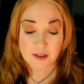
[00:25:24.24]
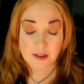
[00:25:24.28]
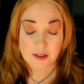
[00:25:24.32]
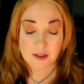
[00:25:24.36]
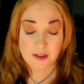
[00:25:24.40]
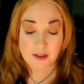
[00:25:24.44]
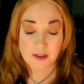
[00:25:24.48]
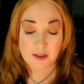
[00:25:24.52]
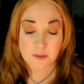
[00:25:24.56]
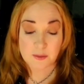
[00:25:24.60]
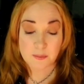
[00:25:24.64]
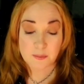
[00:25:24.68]

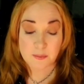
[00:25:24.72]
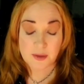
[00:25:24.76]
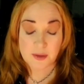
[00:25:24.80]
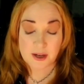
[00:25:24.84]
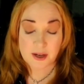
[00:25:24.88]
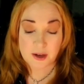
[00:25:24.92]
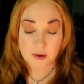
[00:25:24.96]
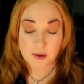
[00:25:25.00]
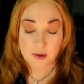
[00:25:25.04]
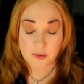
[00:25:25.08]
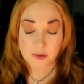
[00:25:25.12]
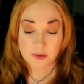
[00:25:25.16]

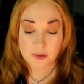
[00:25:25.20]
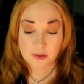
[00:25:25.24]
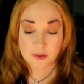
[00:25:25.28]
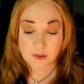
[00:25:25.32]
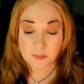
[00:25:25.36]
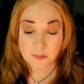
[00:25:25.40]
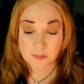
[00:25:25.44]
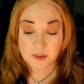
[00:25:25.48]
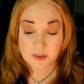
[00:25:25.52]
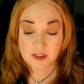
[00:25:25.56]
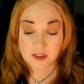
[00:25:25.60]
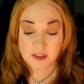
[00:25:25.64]
empowered,
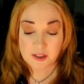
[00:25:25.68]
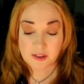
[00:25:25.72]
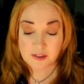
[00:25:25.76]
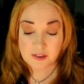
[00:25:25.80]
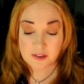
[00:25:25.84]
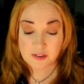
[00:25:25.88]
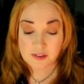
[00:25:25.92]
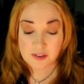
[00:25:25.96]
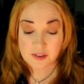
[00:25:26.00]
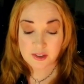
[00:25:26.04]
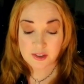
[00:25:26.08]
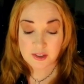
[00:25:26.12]

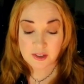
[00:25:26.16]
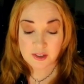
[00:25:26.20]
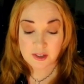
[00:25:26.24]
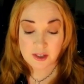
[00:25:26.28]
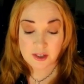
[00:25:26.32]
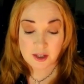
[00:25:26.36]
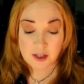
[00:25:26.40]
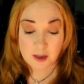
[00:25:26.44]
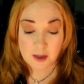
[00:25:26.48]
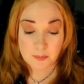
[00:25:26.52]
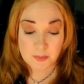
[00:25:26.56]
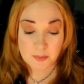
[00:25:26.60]
because
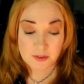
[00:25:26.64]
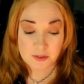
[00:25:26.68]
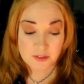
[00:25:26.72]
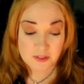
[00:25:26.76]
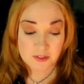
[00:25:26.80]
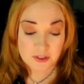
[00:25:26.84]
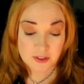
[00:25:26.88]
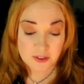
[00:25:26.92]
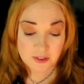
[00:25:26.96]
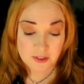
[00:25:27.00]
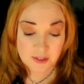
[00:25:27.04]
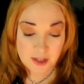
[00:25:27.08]
up
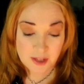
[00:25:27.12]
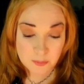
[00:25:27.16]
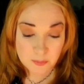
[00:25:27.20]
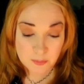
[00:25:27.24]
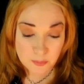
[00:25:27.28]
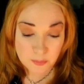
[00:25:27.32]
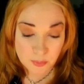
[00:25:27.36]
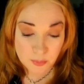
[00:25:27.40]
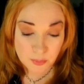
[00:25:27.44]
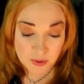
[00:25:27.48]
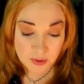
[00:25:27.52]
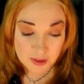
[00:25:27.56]
until that
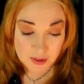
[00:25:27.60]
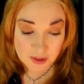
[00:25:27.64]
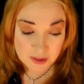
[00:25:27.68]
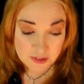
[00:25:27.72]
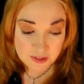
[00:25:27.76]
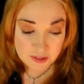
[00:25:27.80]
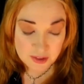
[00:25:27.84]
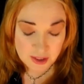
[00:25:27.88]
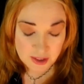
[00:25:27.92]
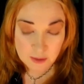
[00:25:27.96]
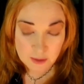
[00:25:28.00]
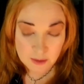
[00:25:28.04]
point,
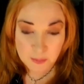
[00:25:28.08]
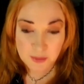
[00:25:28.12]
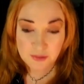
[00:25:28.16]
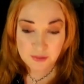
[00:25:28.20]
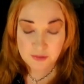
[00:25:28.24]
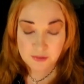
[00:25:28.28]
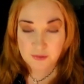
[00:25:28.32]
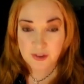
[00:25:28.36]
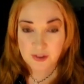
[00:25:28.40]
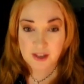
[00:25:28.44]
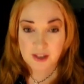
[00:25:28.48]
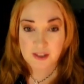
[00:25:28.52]
I'd been
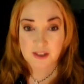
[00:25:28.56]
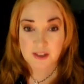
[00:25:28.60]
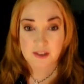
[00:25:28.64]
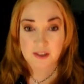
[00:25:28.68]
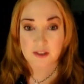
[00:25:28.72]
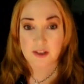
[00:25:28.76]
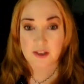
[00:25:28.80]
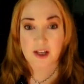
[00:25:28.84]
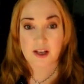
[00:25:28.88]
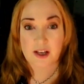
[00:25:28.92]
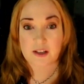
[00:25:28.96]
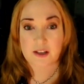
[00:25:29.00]
fighting a
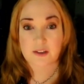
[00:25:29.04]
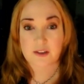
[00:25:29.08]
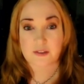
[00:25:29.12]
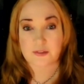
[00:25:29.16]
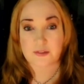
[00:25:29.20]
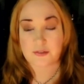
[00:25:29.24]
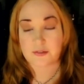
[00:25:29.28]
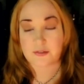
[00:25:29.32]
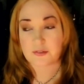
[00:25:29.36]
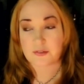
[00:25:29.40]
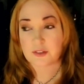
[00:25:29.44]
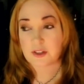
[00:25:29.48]
lot of
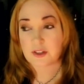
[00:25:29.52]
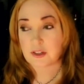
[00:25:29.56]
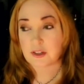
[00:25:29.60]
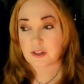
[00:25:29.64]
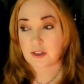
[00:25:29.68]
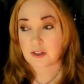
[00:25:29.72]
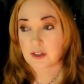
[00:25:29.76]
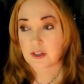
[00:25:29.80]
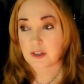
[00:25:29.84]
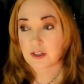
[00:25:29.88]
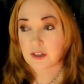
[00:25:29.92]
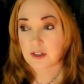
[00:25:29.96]

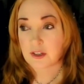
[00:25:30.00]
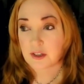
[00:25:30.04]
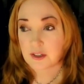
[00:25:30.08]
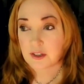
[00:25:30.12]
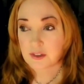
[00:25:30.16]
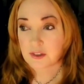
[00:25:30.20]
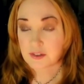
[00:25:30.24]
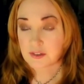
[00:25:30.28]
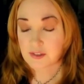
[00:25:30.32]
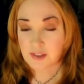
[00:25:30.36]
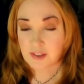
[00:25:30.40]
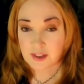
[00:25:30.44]

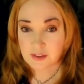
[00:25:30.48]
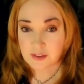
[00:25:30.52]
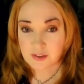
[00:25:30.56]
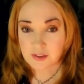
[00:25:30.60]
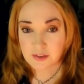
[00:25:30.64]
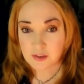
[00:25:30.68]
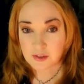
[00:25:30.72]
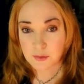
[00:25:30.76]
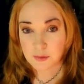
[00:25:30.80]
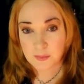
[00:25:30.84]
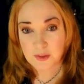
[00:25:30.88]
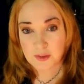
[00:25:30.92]

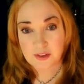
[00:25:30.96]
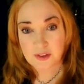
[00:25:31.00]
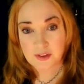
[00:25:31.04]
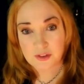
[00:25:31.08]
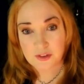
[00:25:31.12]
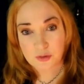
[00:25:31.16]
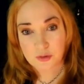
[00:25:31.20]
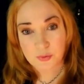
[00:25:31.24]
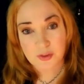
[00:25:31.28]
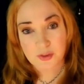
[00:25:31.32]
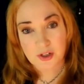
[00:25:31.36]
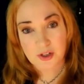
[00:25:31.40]
sexism and
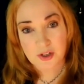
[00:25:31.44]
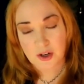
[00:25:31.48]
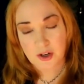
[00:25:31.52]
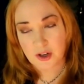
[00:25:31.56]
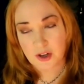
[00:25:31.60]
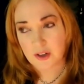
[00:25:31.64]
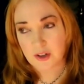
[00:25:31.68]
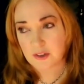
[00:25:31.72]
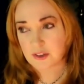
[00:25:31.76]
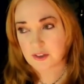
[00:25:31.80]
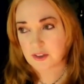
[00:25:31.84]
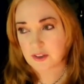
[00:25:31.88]

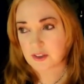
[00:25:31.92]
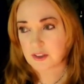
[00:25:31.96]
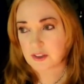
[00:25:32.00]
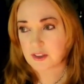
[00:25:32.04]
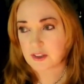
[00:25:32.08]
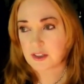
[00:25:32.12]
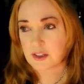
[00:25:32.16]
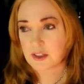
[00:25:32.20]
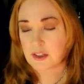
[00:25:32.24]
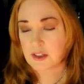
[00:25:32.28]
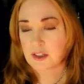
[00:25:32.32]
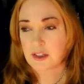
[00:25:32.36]
disregard. And
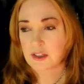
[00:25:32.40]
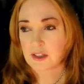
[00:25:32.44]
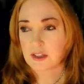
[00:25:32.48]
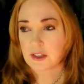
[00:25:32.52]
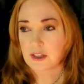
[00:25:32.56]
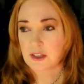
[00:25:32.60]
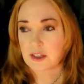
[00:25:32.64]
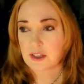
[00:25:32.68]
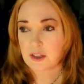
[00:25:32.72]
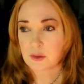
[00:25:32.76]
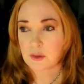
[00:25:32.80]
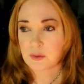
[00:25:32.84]

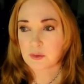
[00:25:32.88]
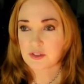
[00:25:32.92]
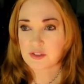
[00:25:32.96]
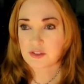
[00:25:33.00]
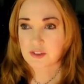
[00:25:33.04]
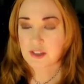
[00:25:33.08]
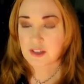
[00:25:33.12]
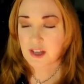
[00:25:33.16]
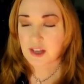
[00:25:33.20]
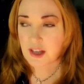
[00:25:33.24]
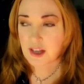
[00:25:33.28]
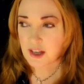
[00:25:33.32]
he was
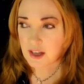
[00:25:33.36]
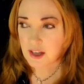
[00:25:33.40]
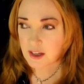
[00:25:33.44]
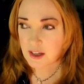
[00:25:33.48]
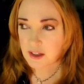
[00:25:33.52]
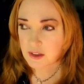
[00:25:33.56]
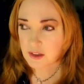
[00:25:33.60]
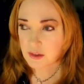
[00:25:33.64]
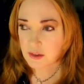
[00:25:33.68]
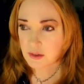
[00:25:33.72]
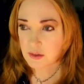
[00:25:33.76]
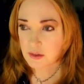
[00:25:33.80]
a
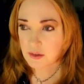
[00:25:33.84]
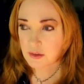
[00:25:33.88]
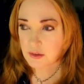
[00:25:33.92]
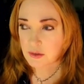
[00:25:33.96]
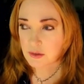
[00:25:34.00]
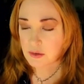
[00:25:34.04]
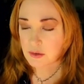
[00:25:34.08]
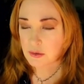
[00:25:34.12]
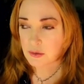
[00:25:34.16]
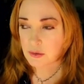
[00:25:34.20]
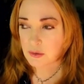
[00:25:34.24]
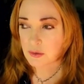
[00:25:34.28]
guy
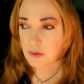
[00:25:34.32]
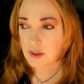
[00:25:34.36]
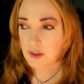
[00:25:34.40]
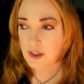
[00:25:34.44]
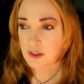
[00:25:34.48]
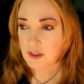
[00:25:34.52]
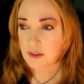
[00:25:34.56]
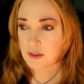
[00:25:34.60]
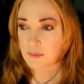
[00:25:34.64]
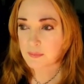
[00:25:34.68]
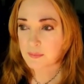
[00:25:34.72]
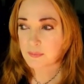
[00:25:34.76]

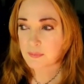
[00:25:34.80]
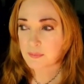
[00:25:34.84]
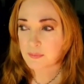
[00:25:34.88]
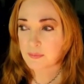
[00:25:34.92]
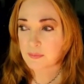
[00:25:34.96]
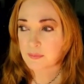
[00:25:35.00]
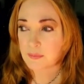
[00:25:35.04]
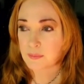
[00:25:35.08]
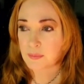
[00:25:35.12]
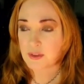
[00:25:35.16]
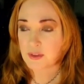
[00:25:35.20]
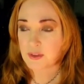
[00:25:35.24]
who
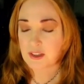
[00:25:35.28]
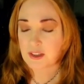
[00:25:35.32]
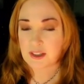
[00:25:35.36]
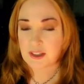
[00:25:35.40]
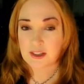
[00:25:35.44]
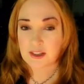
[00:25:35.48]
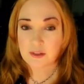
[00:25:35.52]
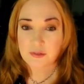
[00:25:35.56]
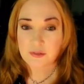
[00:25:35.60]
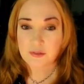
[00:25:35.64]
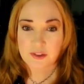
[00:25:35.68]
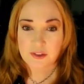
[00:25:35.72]

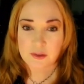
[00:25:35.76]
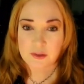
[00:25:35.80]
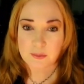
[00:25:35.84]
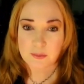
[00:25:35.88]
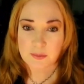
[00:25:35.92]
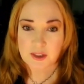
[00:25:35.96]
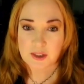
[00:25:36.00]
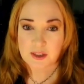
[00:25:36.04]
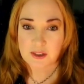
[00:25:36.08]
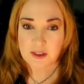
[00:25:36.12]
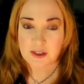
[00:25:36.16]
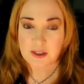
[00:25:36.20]
believed in
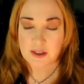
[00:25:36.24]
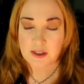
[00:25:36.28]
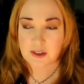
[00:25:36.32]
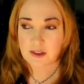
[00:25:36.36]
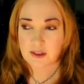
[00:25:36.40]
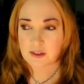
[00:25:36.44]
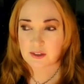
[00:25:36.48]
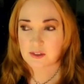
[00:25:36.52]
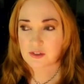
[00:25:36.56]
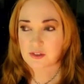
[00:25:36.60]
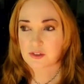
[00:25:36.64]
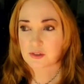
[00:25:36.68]
me and
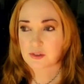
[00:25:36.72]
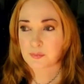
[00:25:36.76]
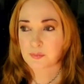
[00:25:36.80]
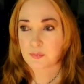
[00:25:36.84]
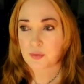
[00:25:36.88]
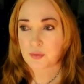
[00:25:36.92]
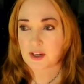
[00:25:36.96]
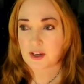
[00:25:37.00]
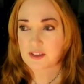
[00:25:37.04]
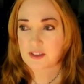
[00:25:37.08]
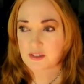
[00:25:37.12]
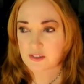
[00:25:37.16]

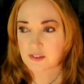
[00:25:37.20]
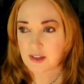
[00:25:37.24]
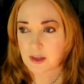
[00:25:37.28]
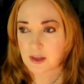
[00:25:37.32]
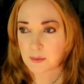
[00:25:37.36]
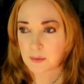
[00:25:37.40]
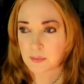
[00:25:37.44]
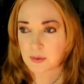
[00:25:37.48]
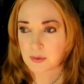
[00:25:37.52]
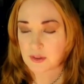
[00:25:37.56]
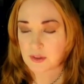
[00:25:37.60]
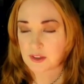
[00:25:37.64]
expressed
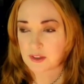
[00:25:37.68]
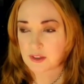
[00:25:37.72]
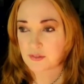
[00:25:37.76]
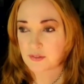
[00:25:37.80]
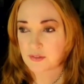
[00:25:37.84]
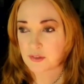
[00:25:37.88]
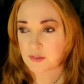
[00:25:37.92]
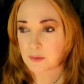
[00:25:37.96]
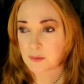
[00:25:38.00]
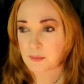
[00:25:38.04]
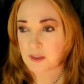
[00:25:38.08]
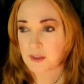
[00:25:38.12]
that belief
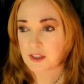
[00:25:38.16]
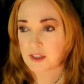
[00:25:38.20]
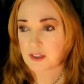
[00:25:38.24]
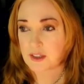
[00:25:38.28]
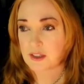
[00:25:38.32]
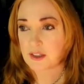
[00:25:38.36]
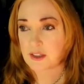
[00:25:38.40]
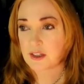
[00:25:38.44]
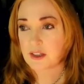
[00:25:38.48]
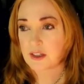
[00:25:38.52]
in me